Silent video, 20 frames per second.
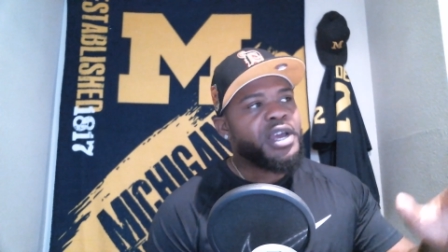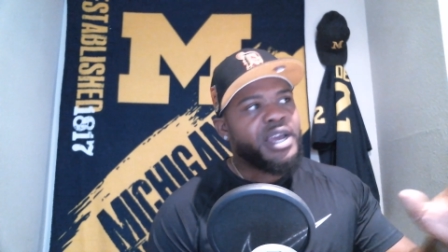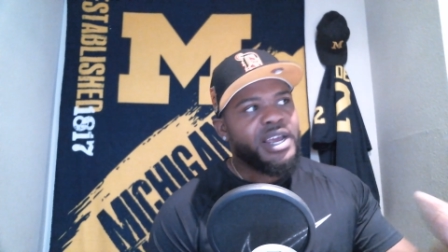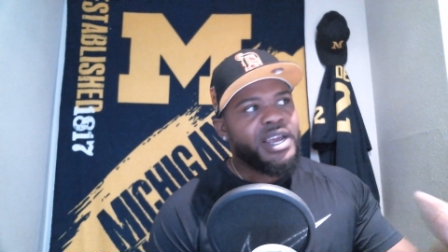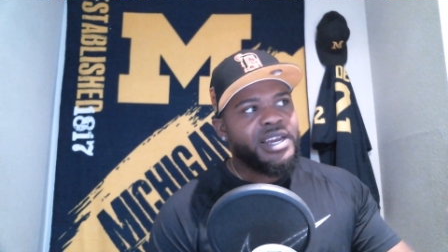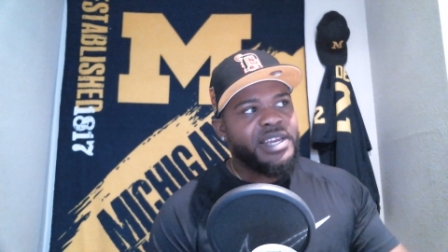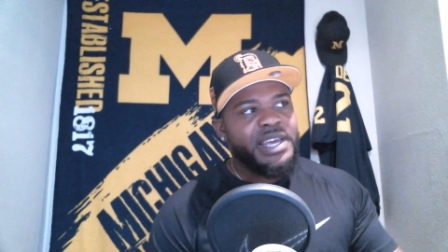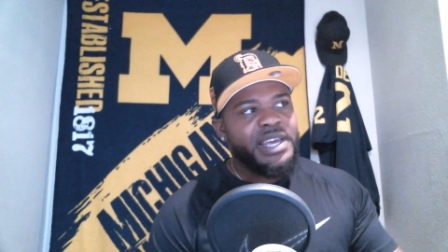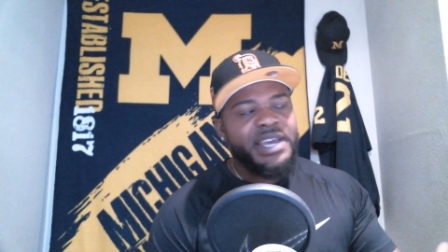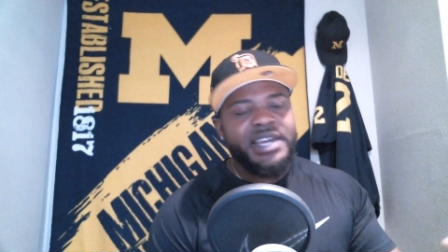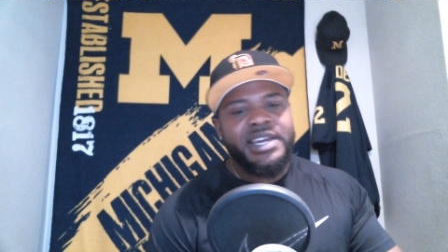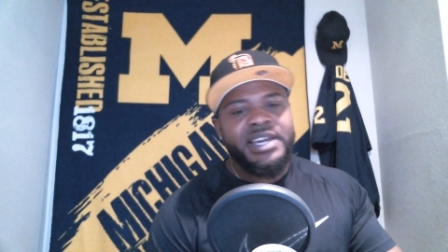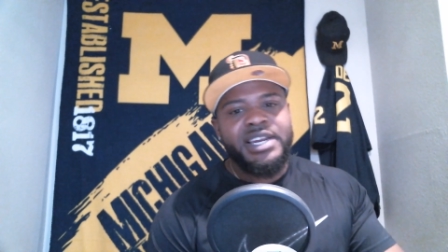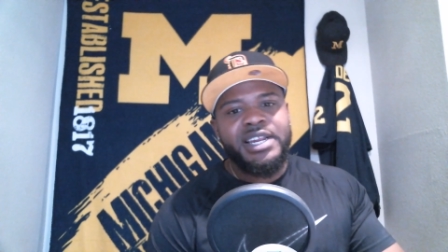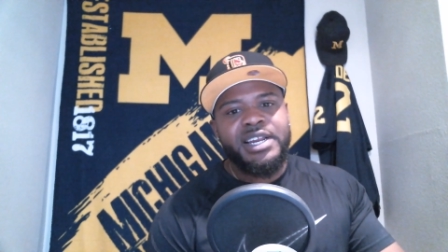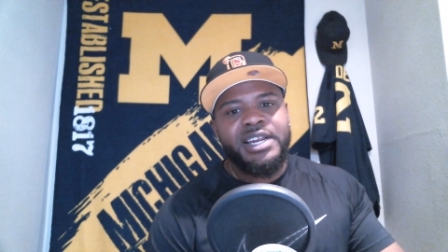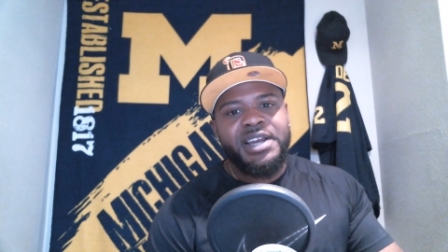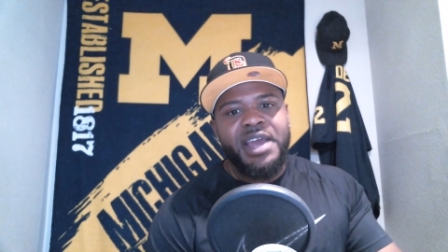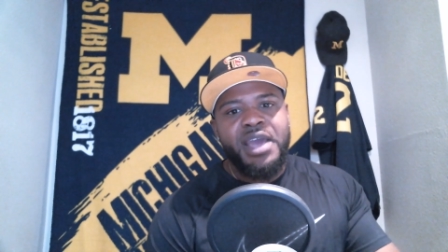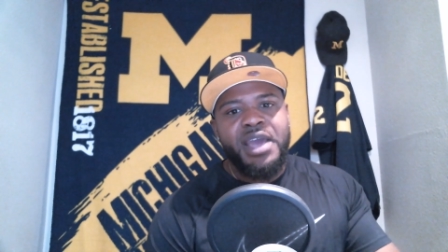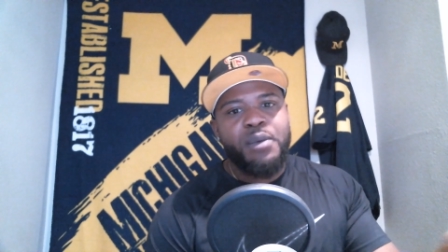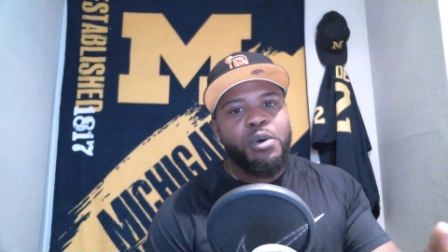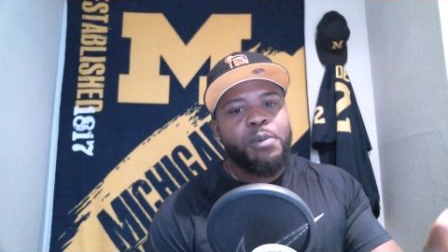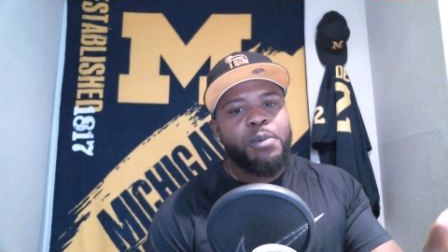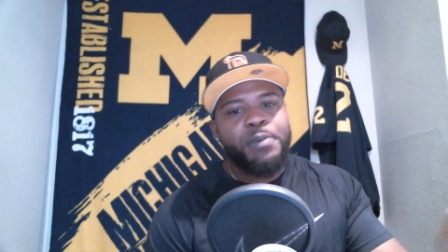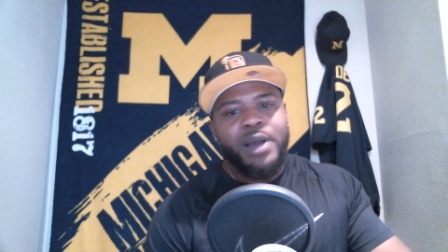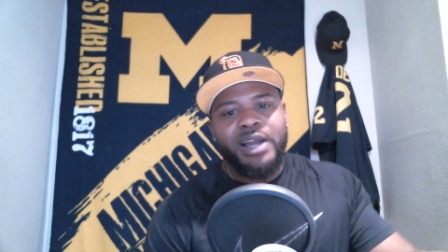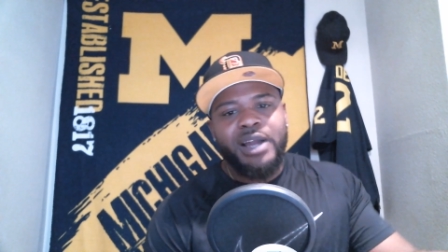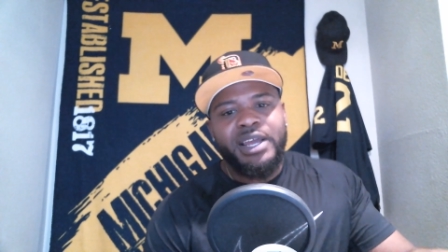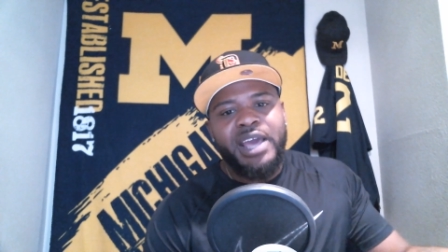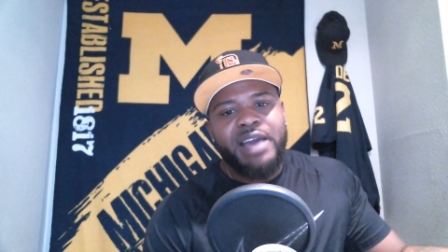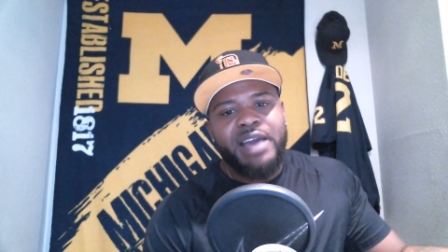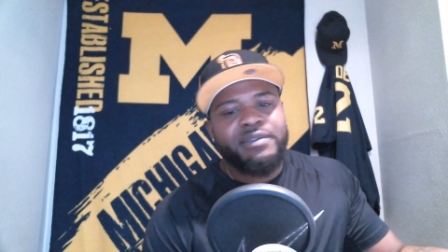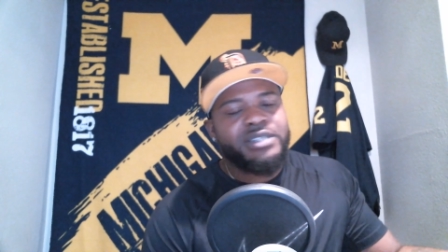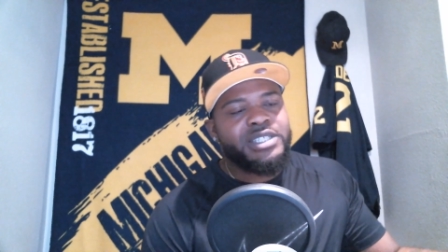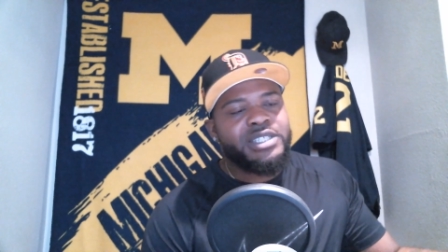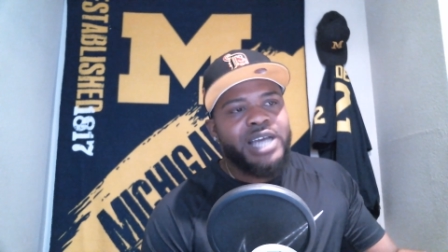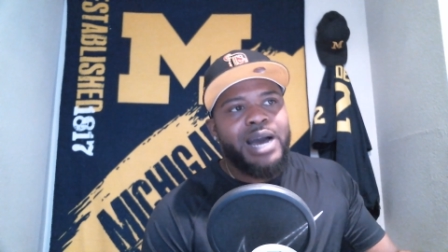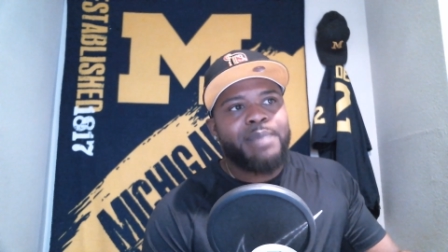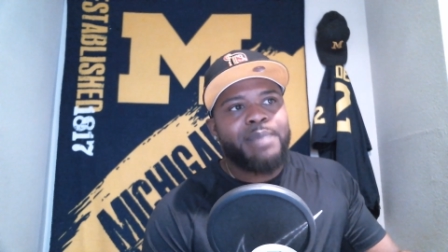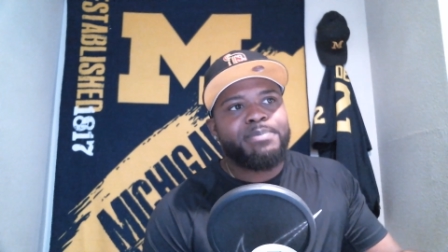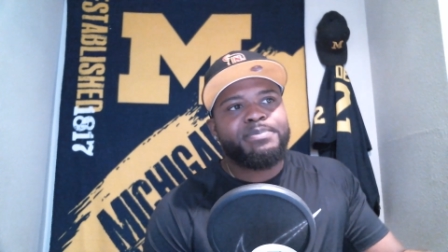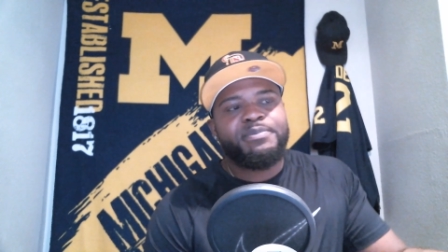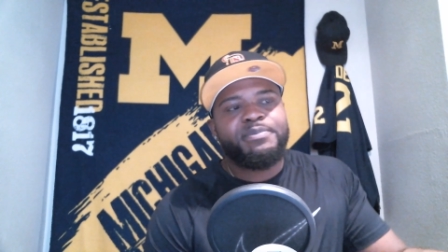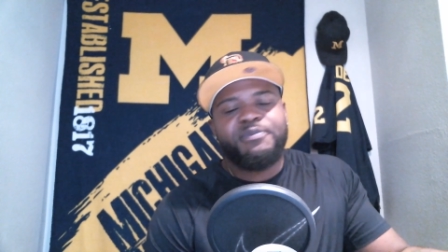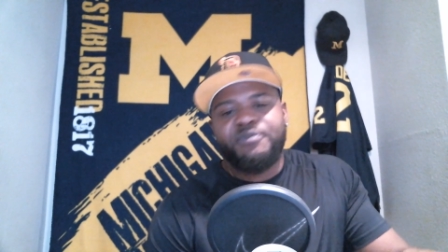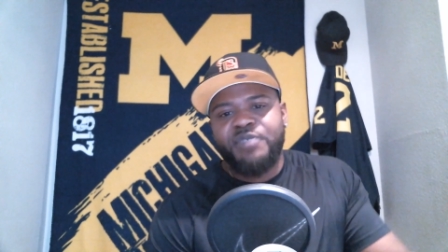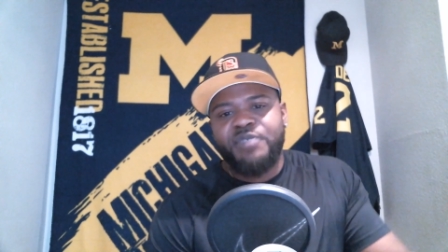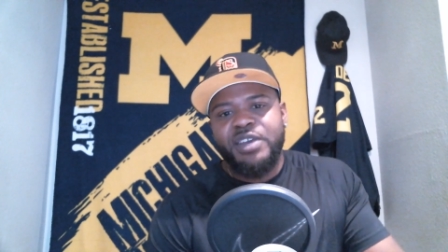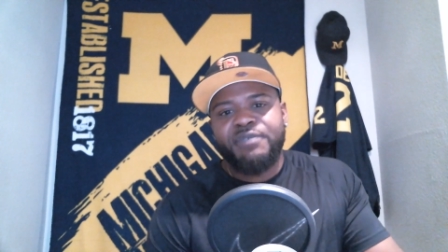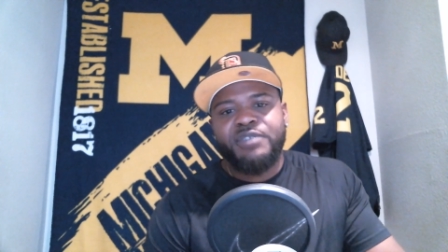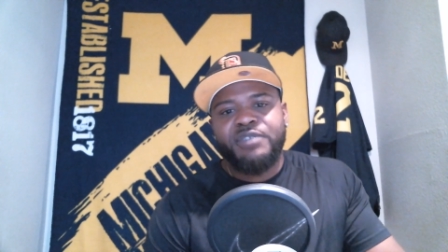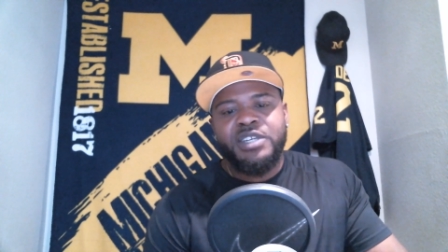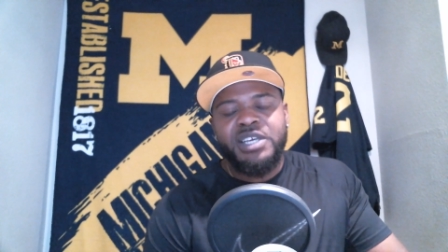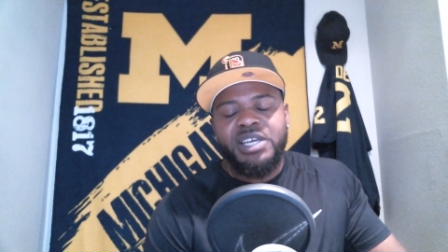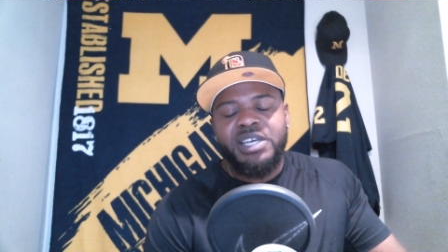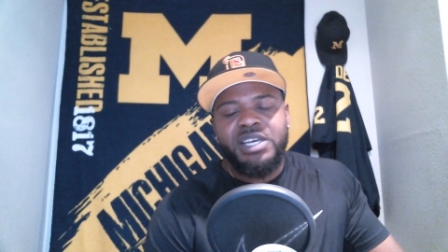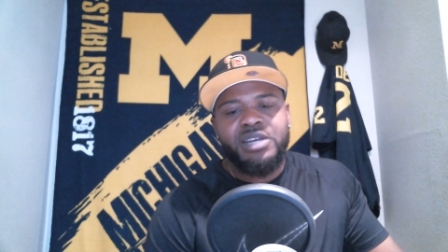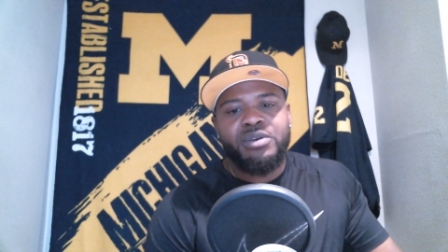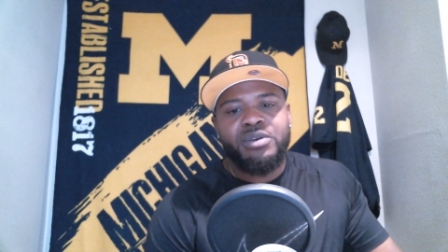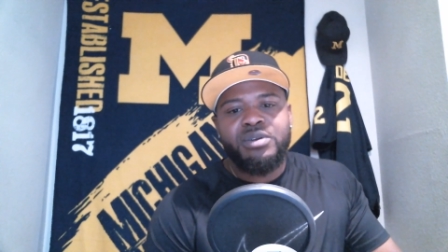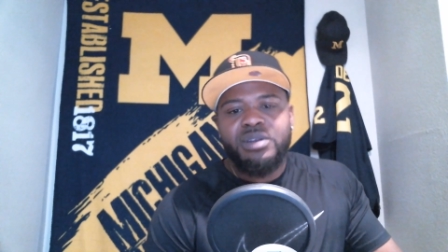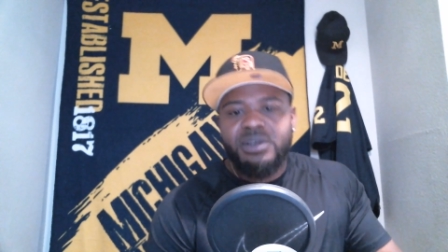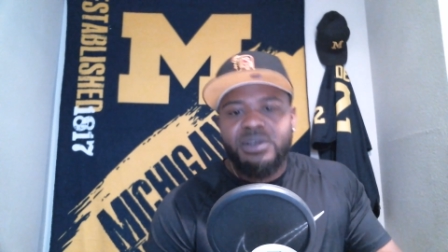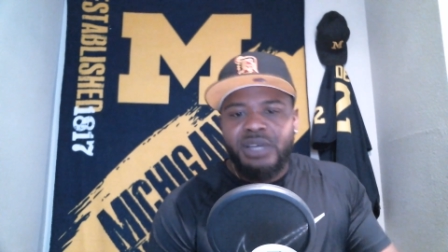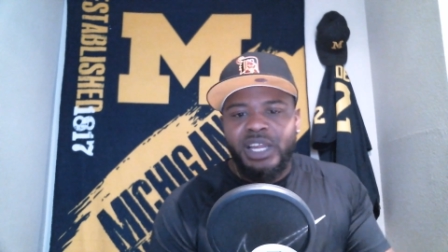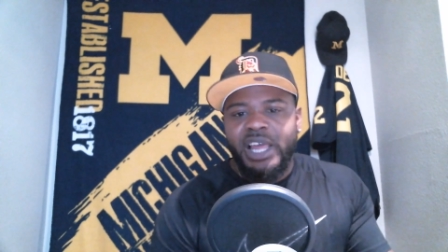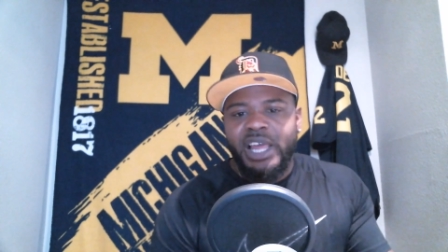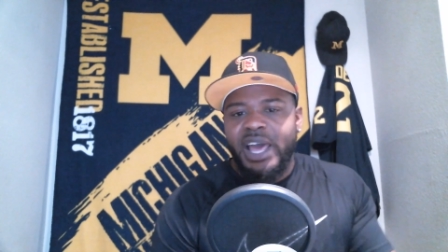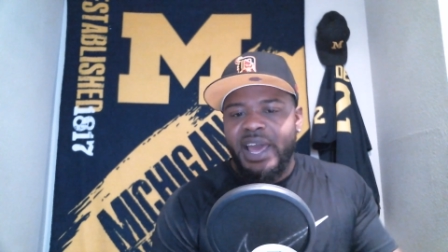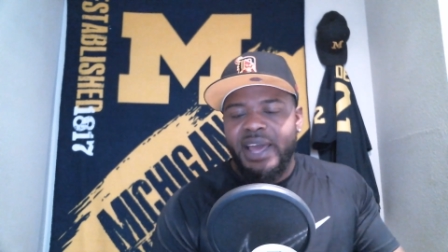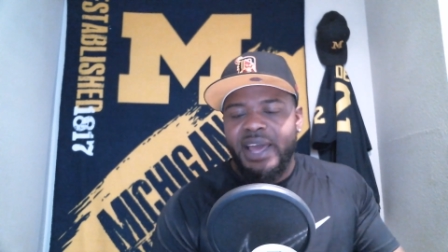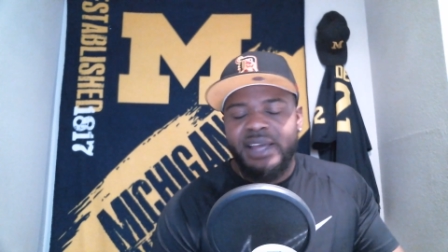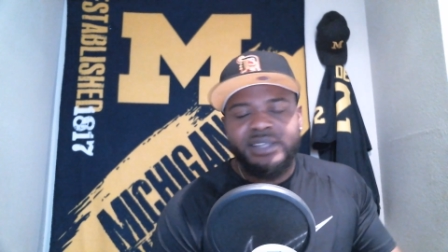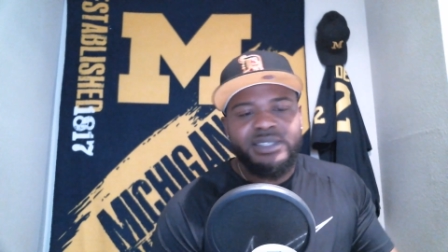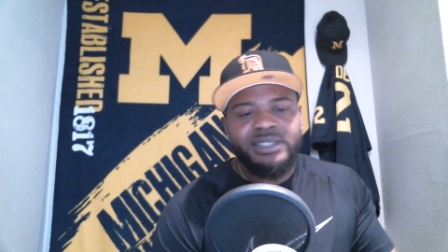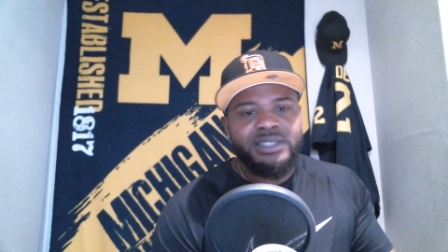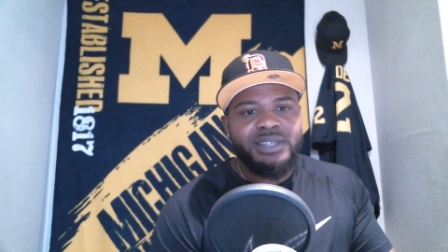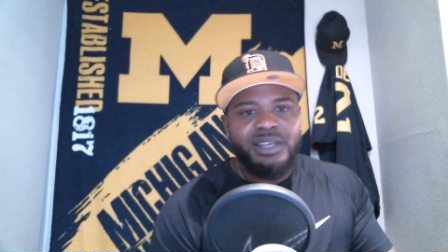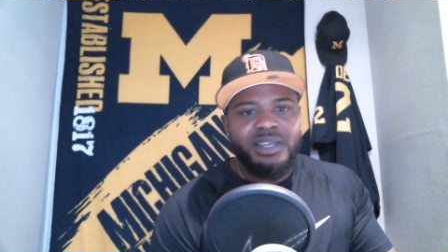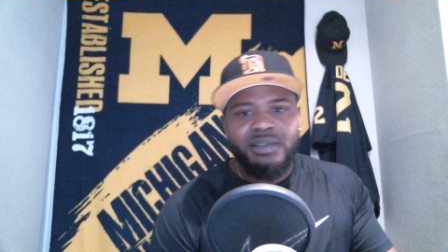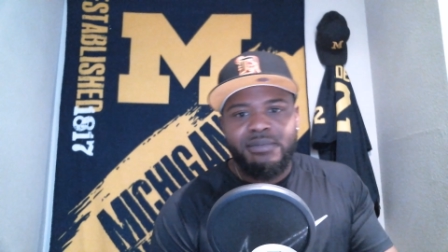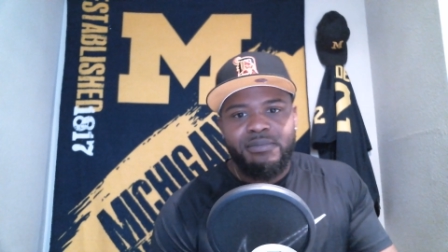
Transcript: At the end of the day, we'll probably have a top 15 class.